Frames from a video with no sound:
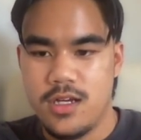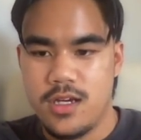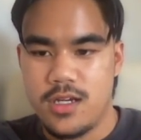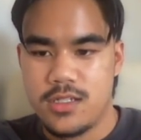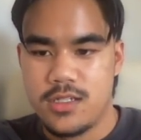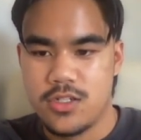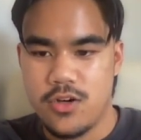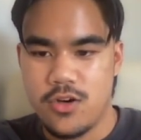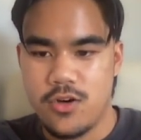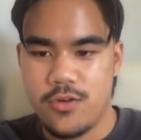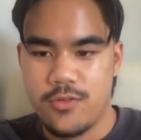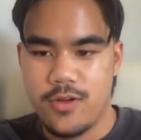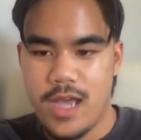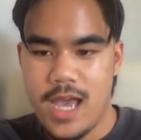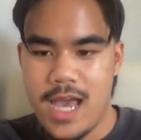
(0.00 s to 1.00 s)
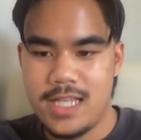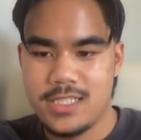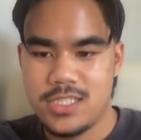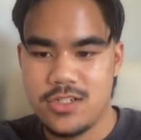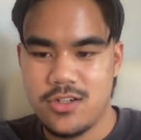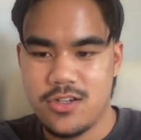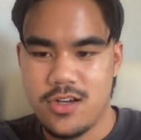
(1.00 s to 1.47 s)
So
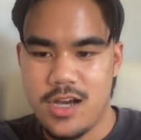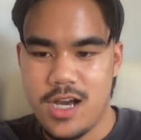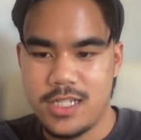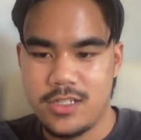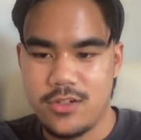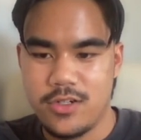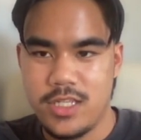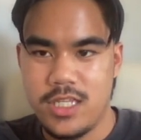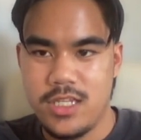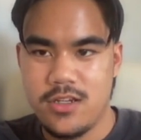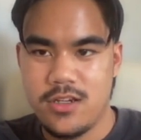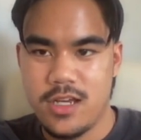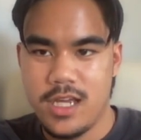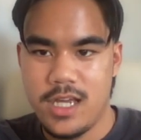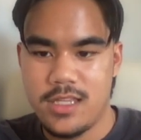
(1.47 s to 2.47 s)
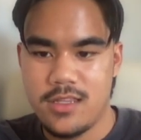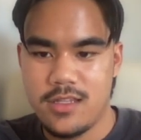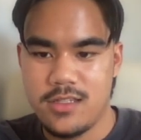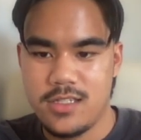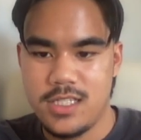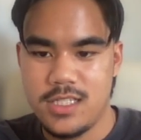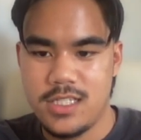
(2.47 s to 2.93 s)
answer, I go here, and the
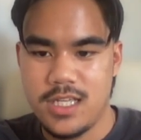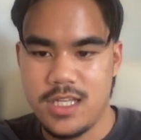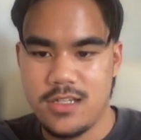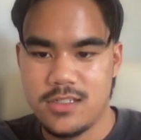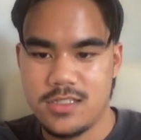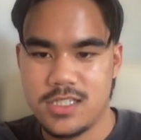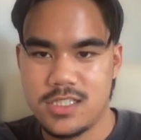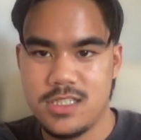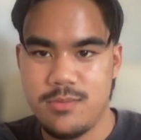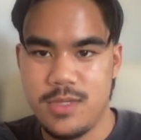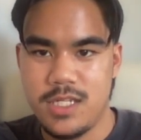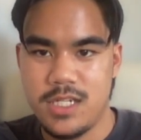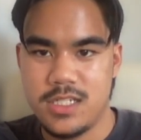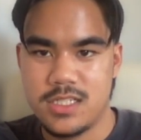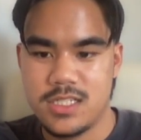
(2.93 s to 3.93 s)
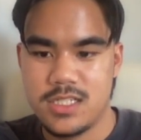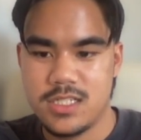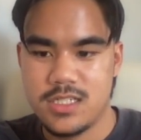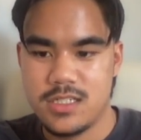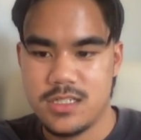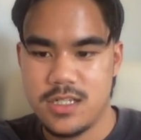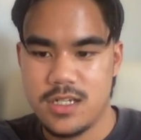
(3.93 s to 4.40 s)
TTL 60
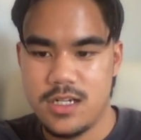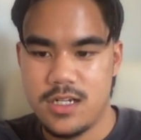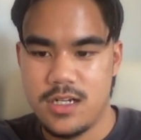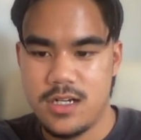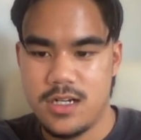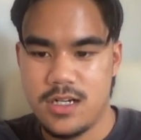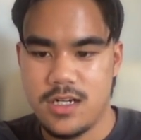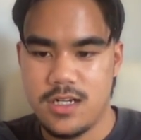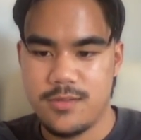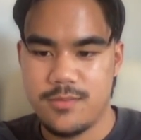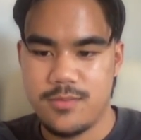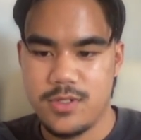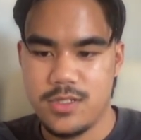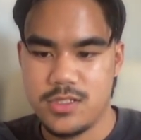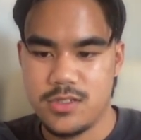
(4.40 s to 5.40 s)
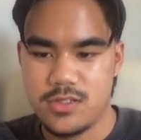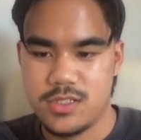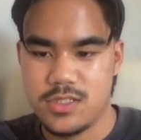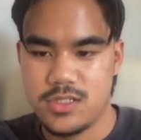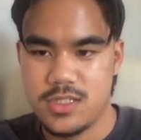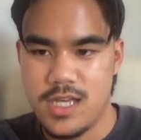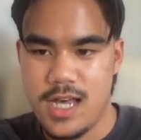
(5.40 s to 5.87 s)
minutes. Pretty sure
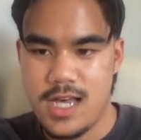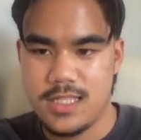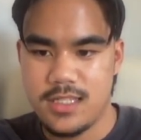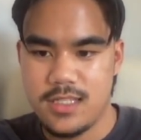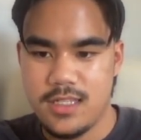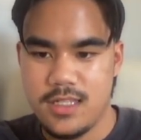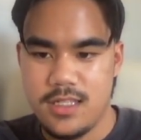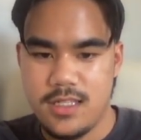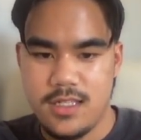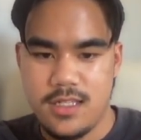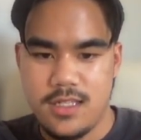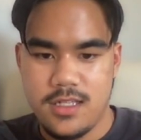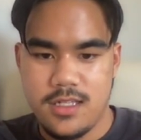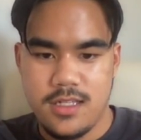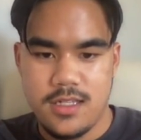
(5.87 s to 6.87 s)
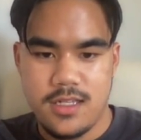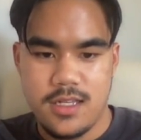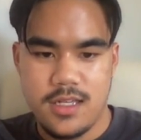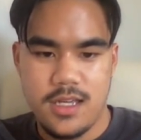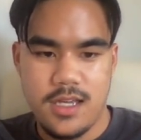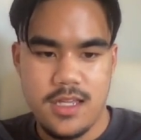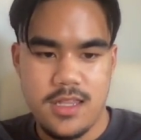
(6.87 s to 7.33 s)
it's that.
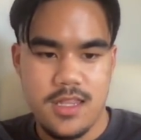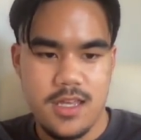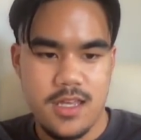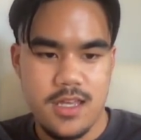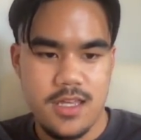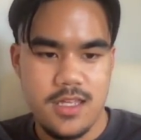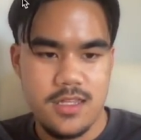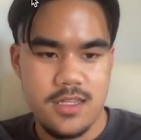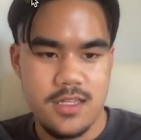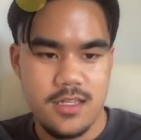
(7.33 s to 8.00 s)
And then,